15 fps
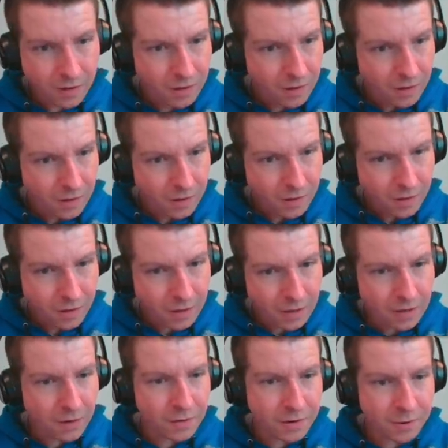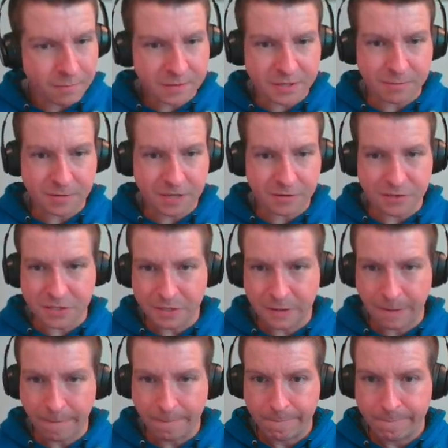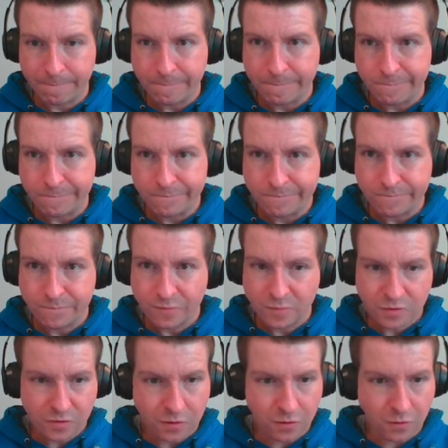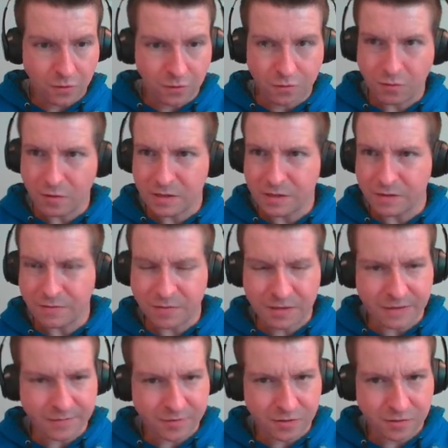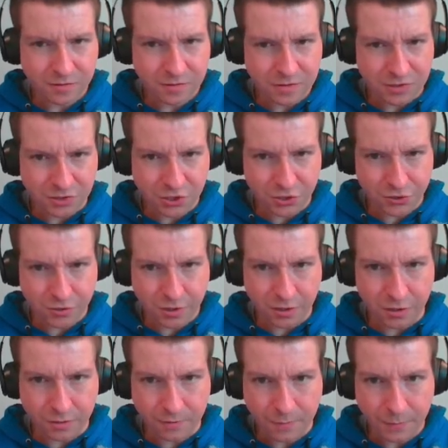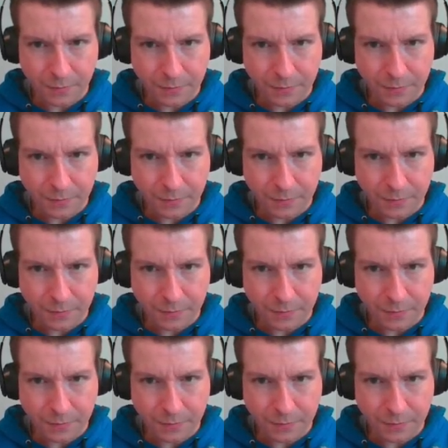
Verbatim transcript: Hello. Oh nope, someone else. Yes, Ooh, what what level? They're strong.